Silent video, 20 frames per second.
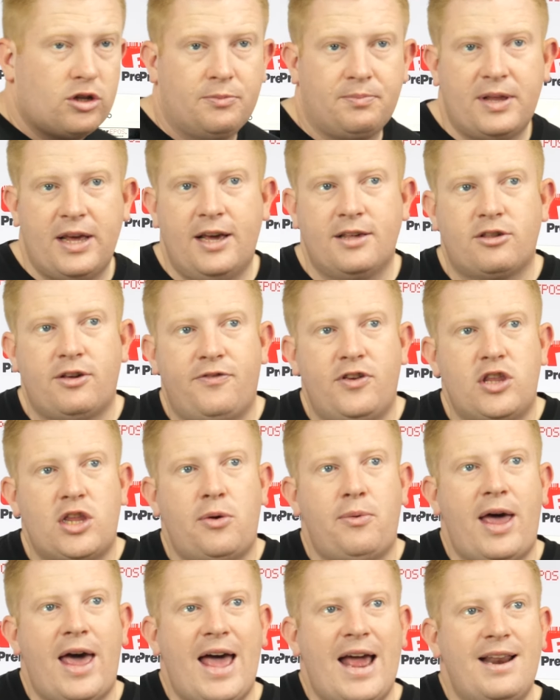up there, so if you
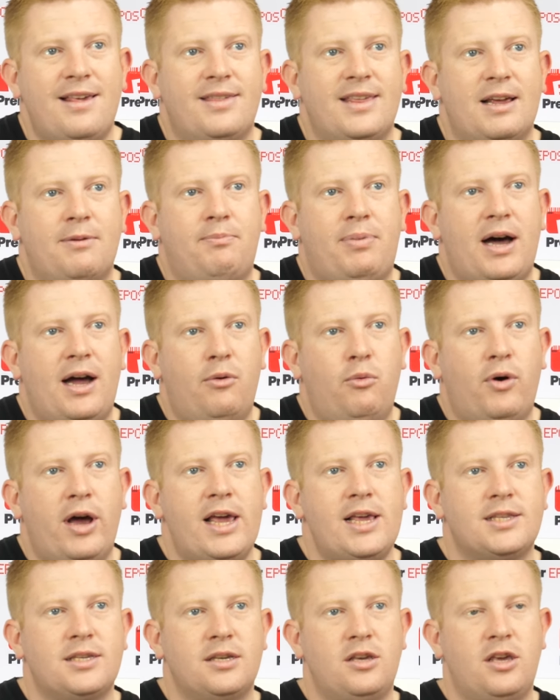do anything by
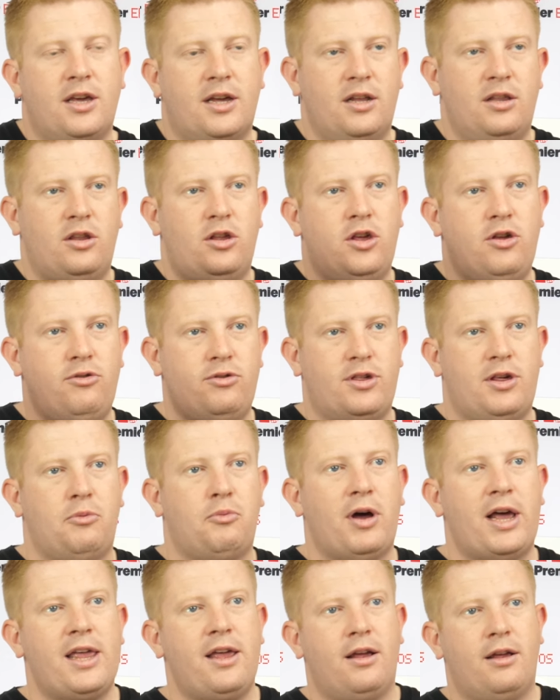weight, you can use your
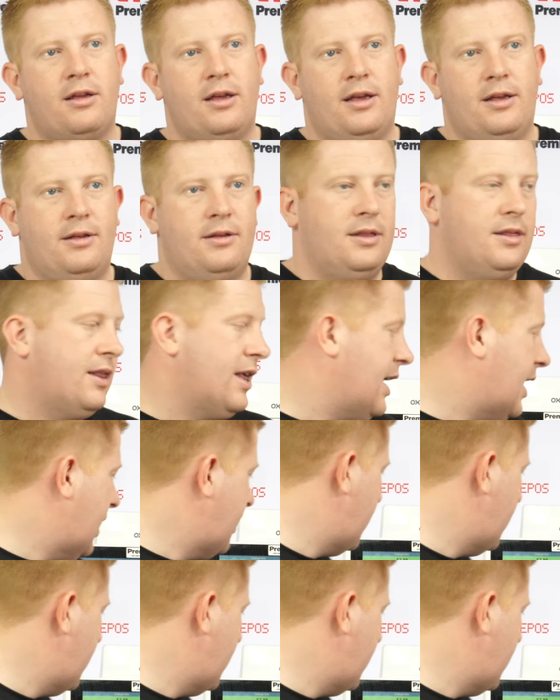weight there.